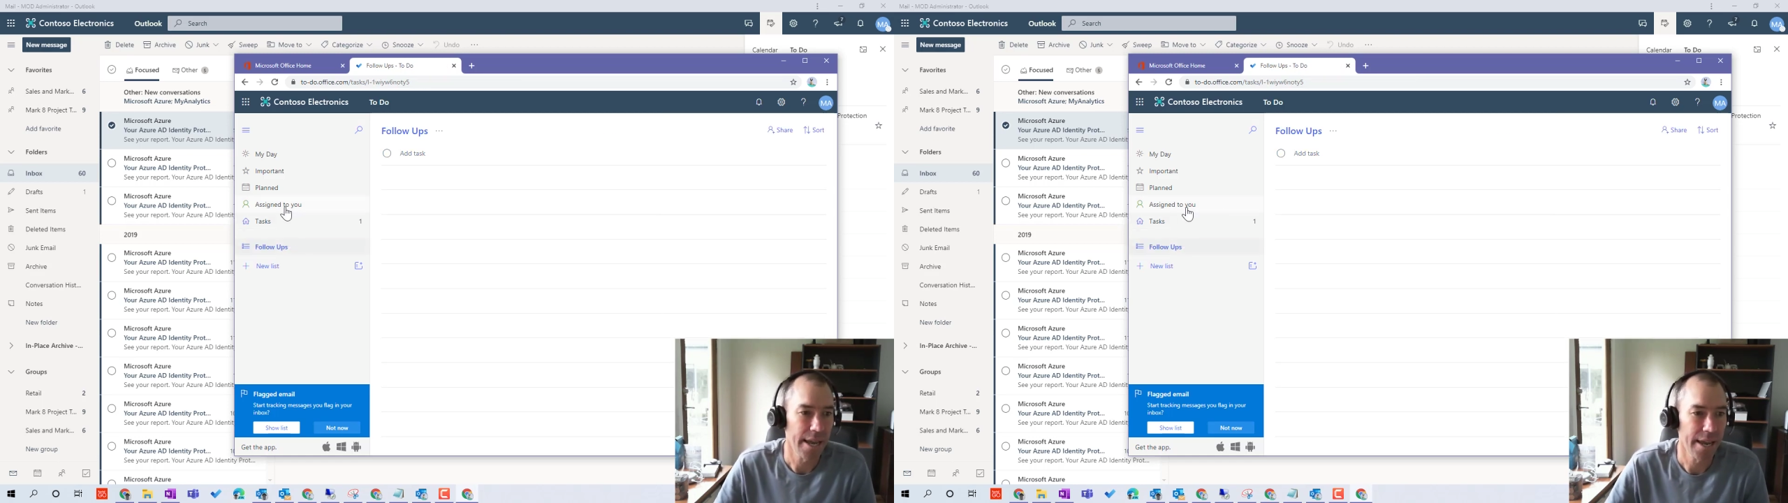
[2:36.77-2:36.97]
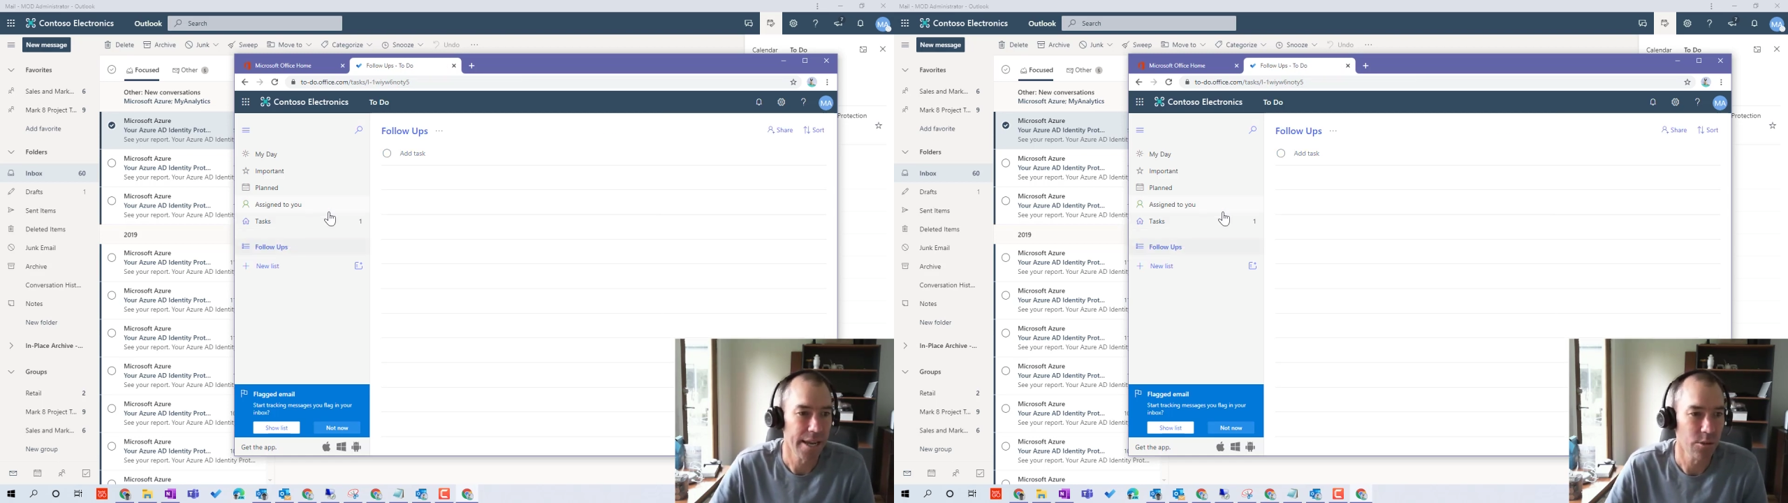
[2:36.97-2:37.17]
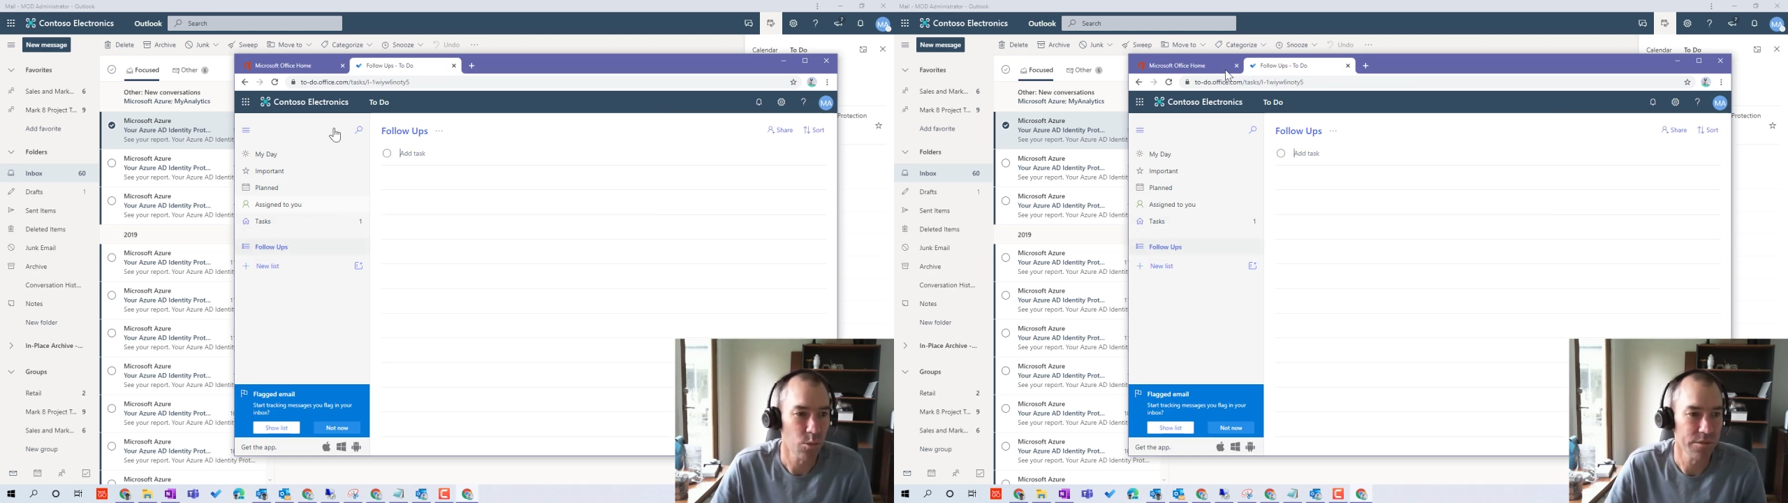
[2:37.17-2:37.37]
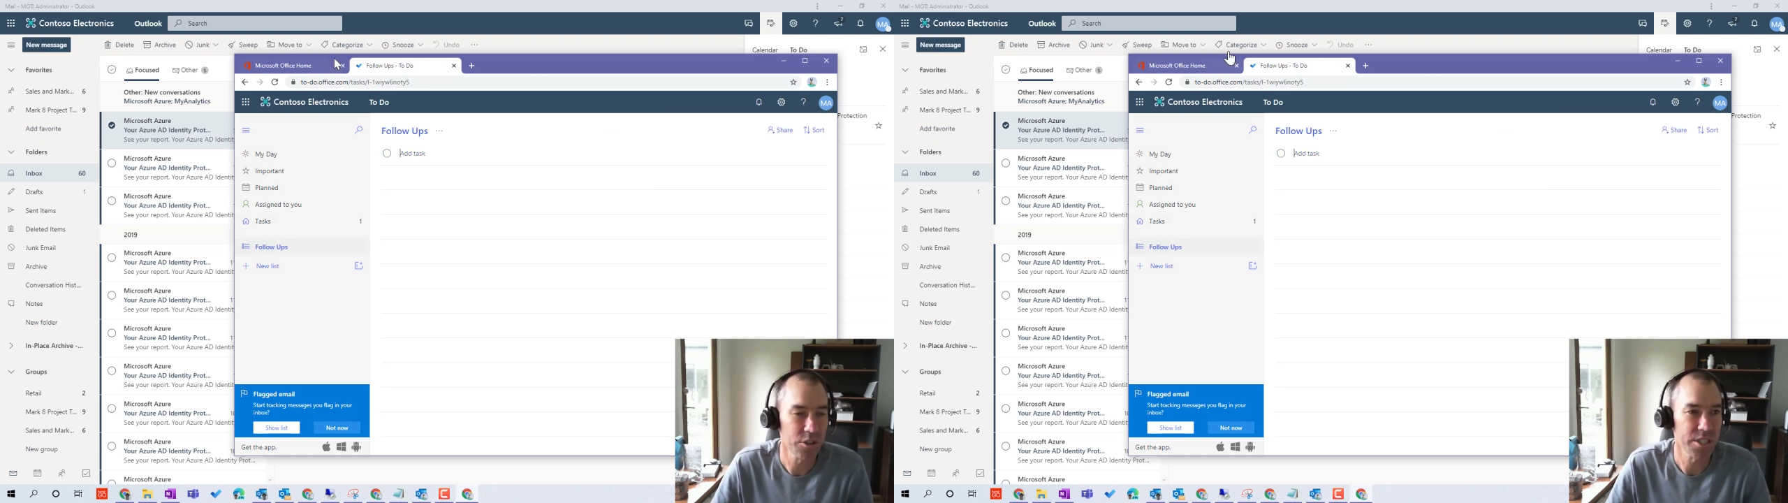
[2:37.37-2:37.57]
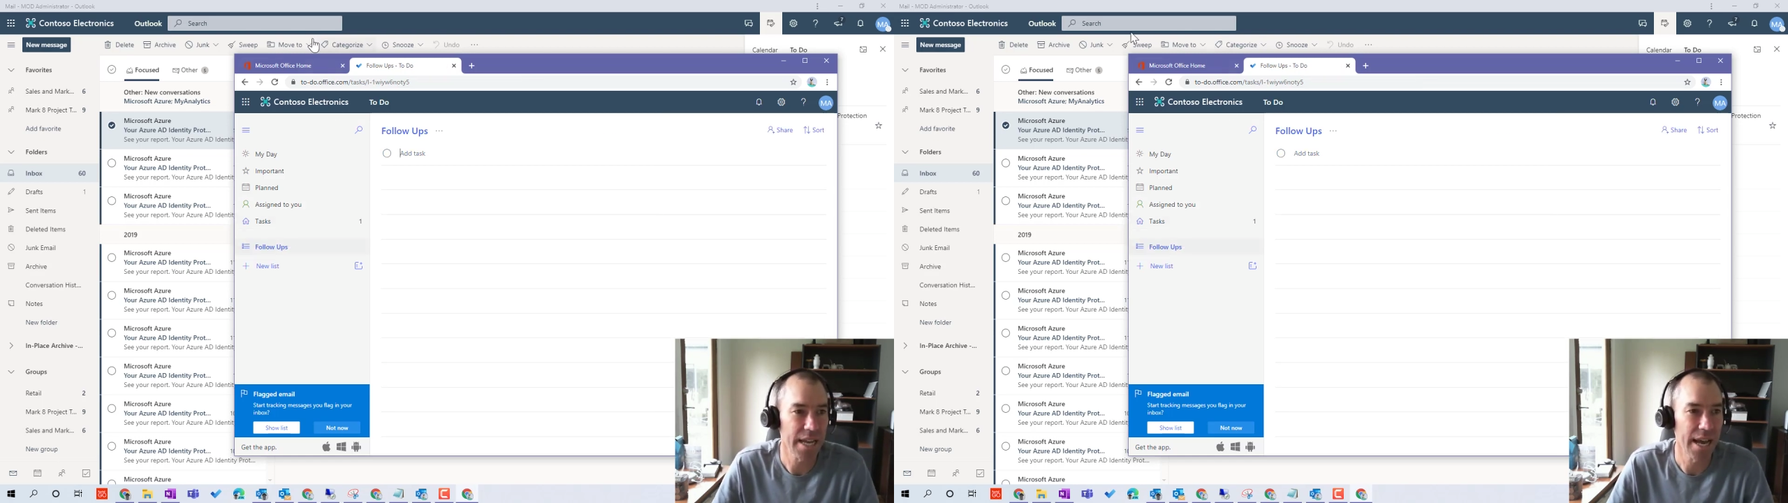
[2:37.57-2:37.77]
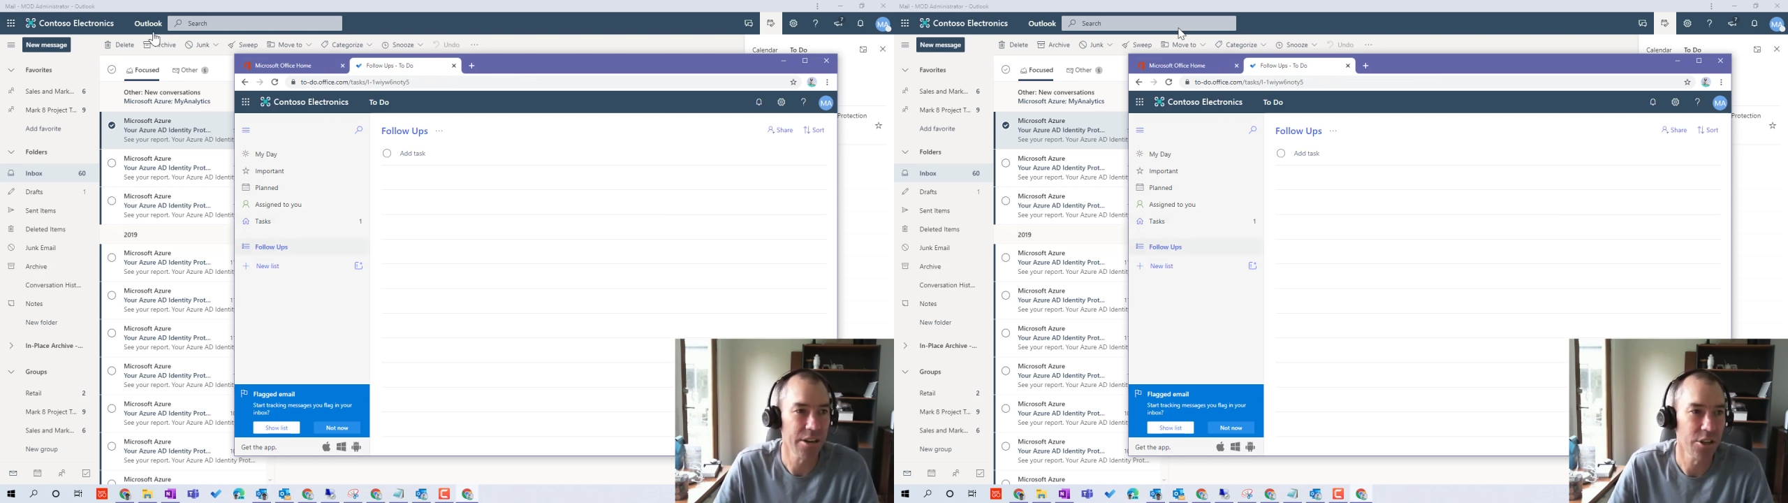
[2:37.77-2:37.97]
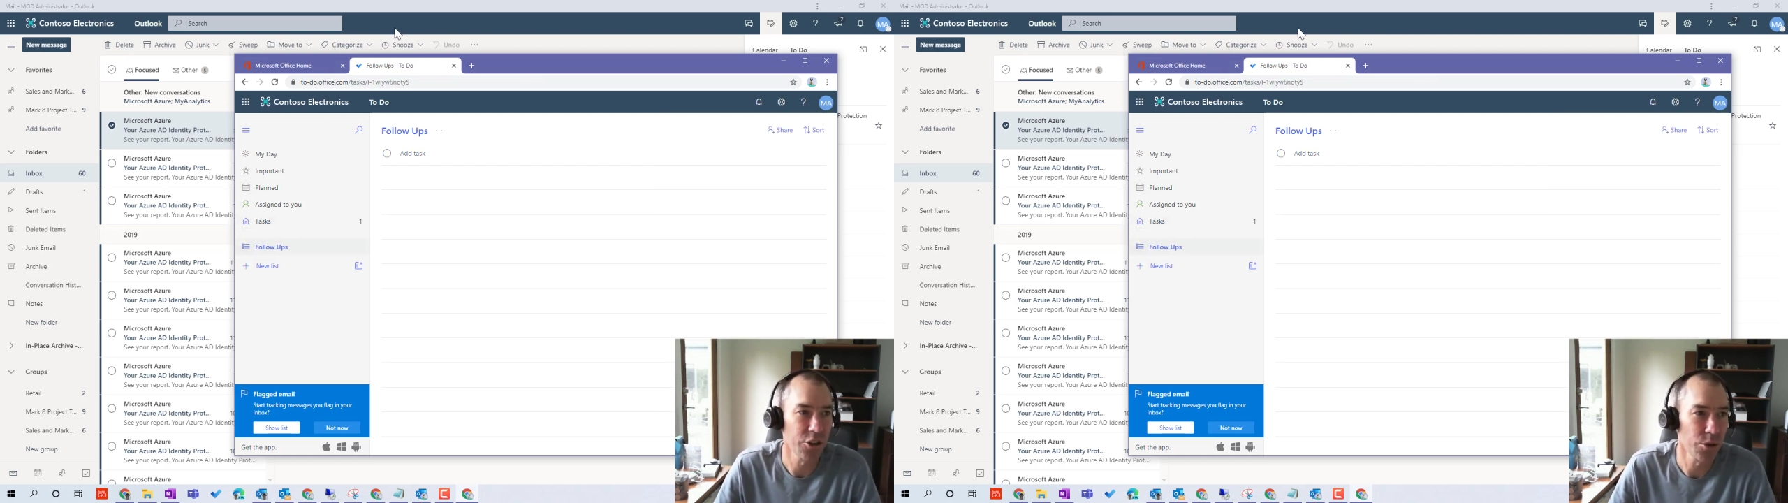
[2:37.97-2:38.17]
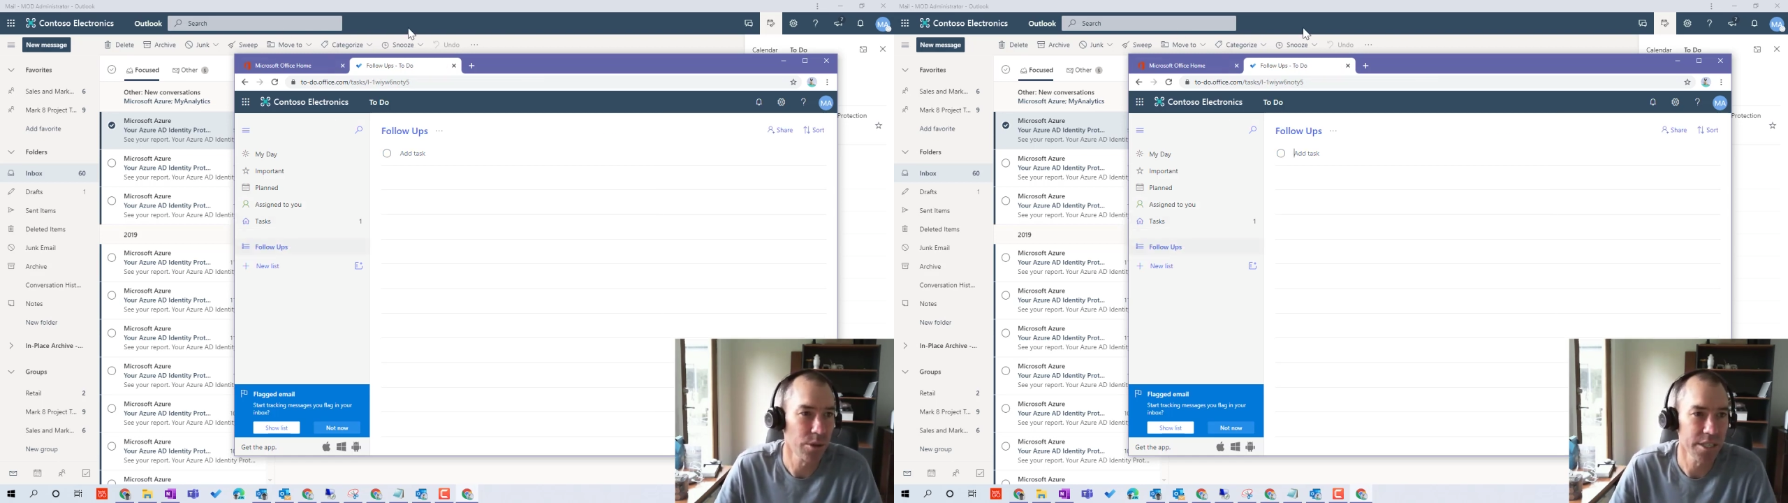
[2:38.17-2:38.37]
And we've just added a
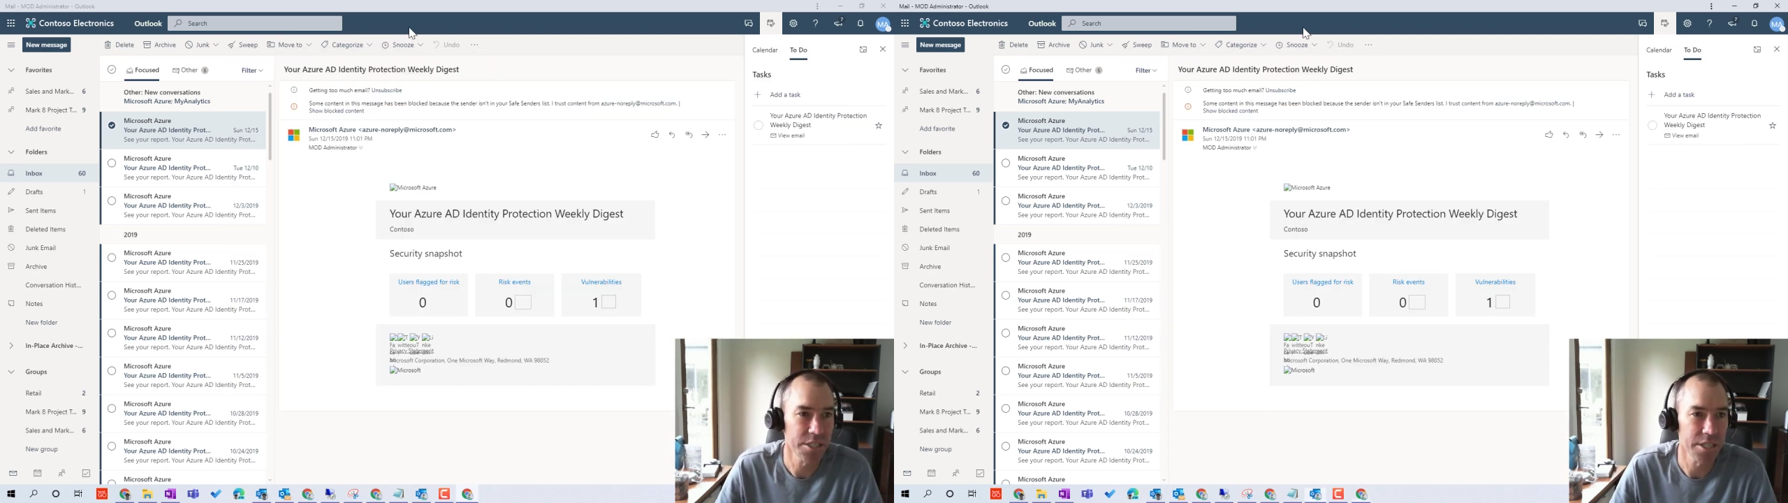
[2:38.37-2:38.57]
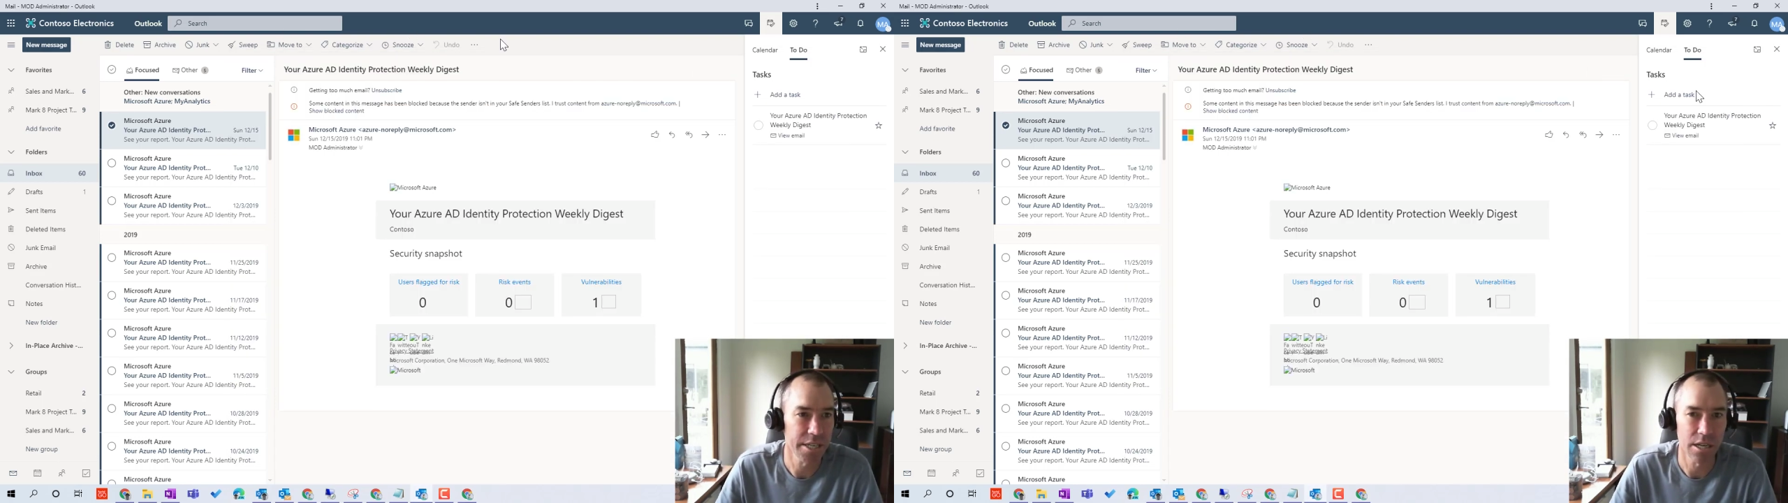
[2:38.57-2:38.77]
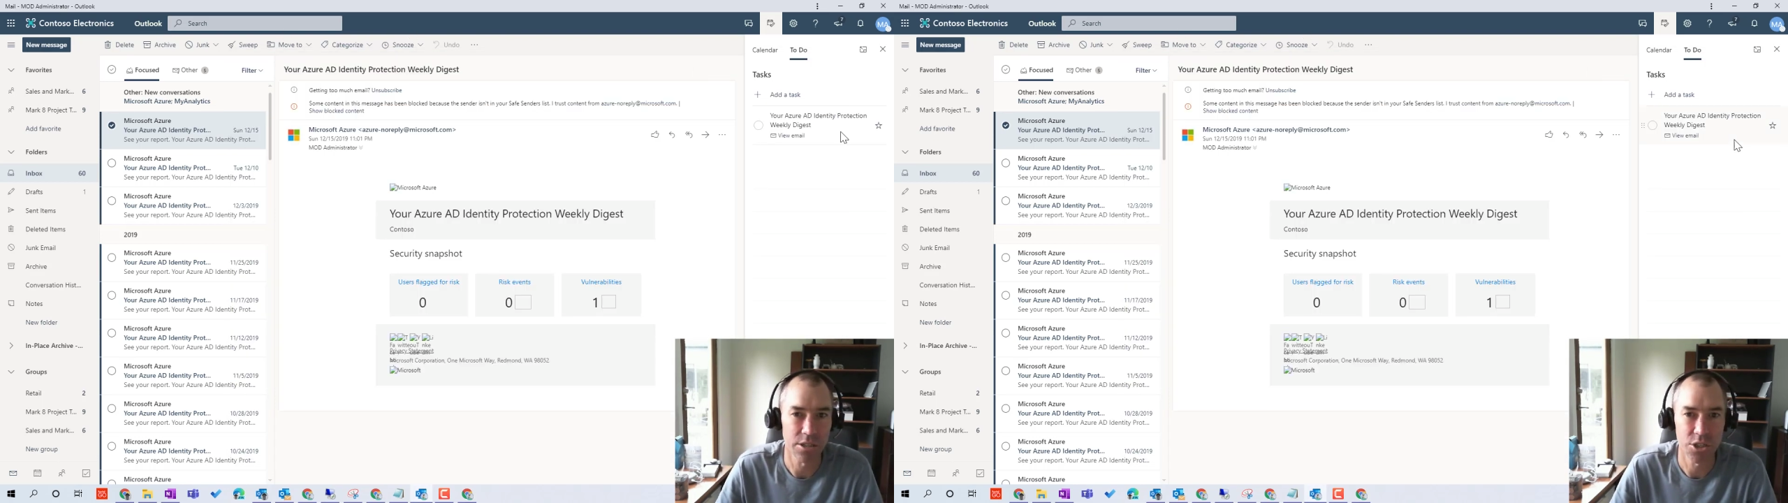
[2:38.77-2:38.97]
new list here.